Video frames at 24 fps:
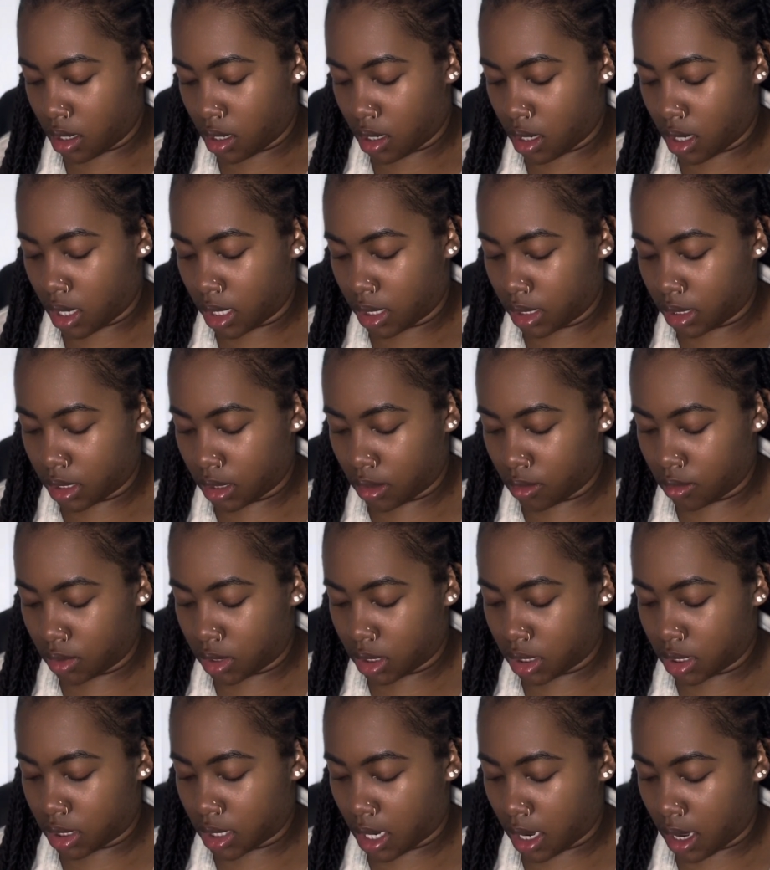I don't
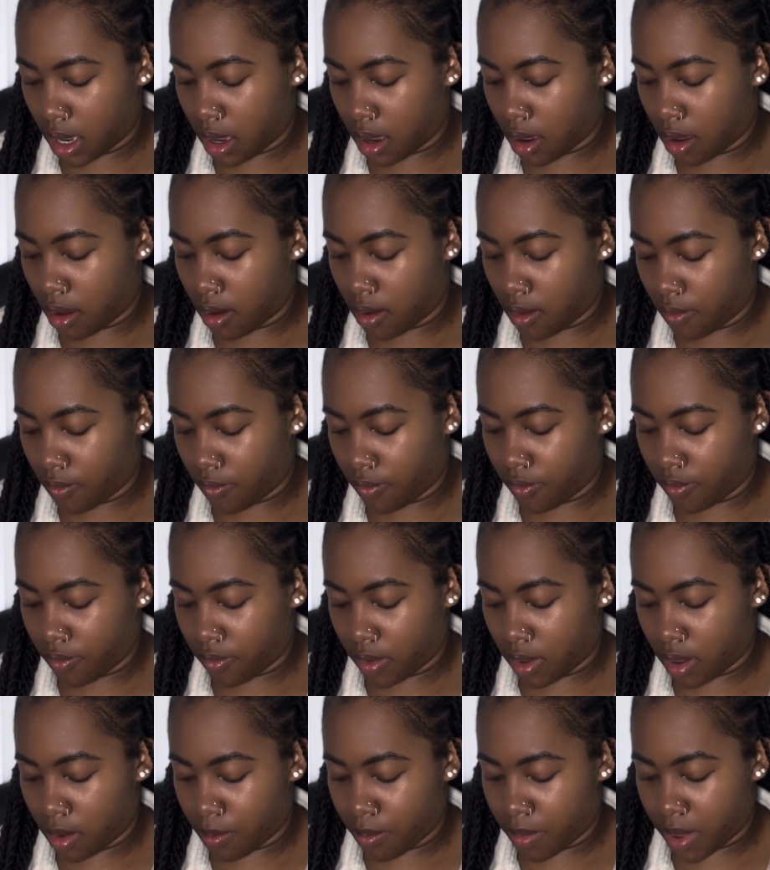just have
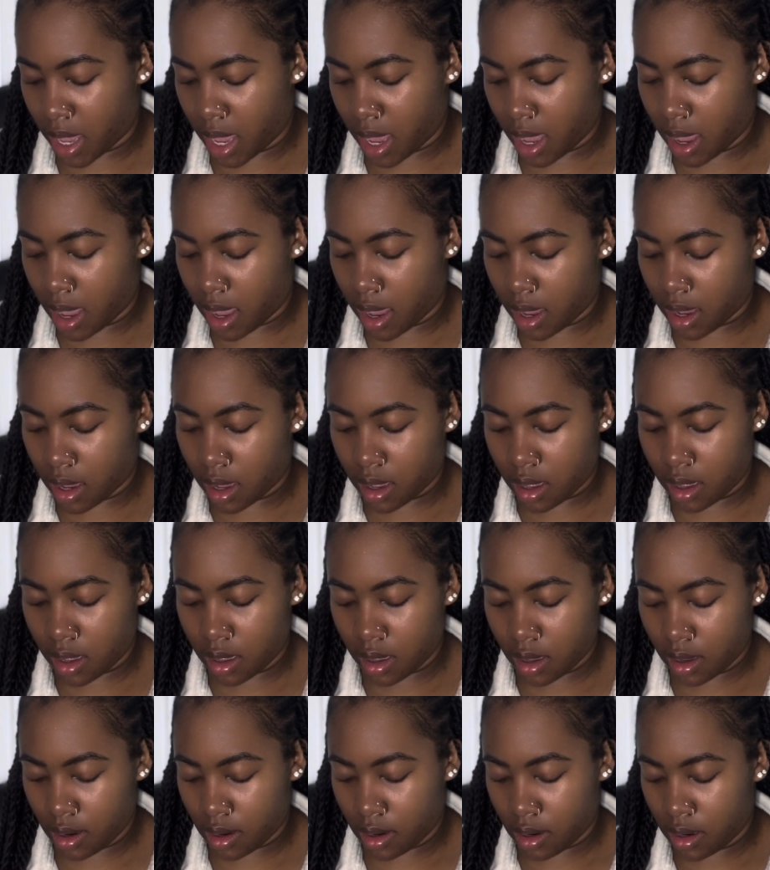a bag
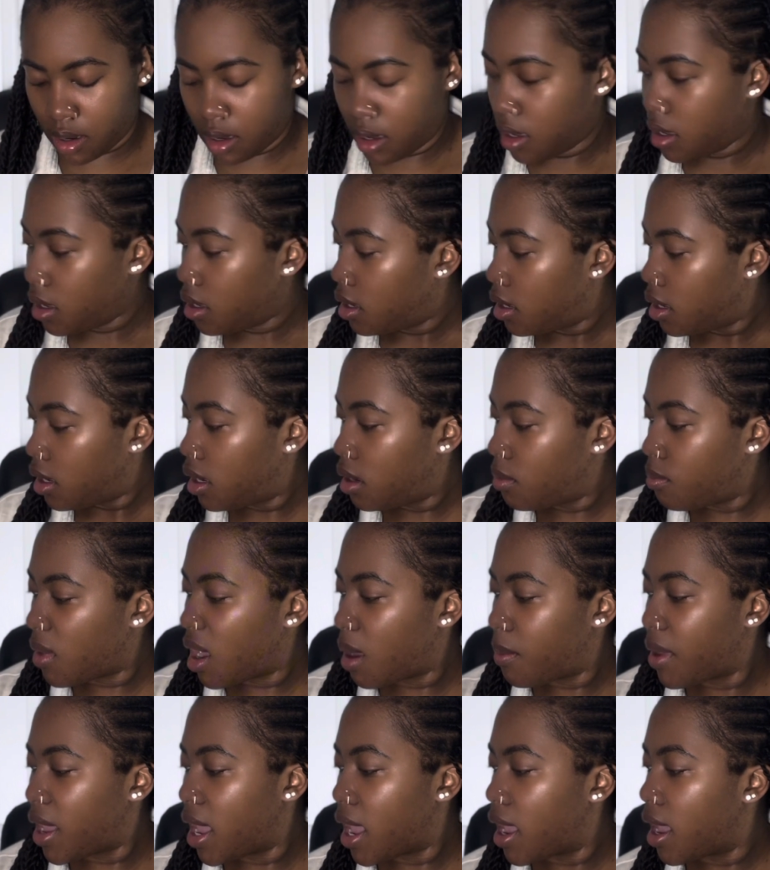in my
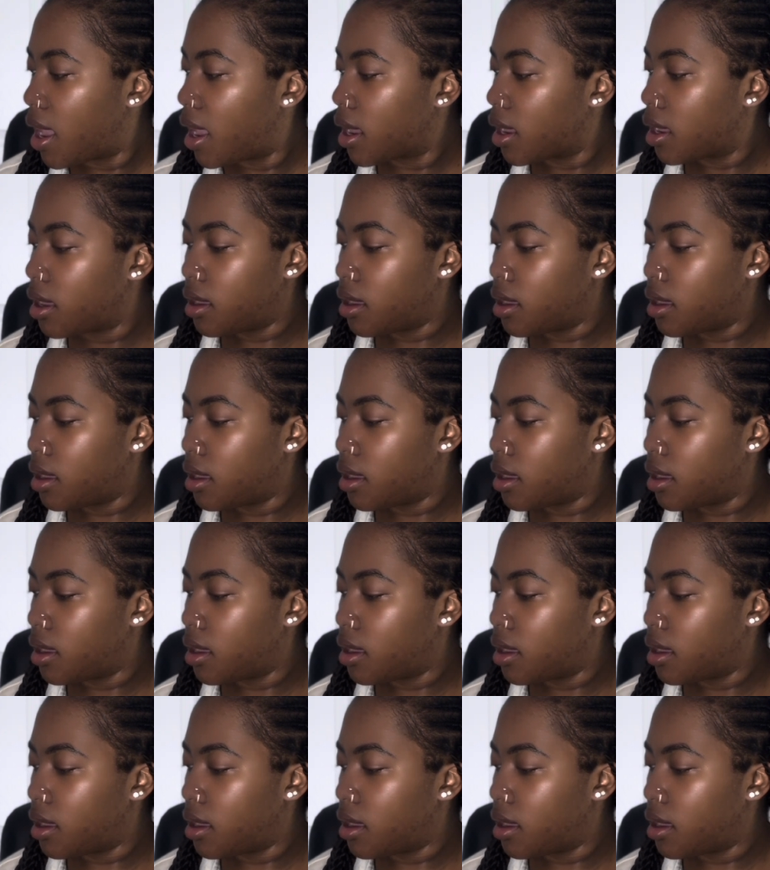bag.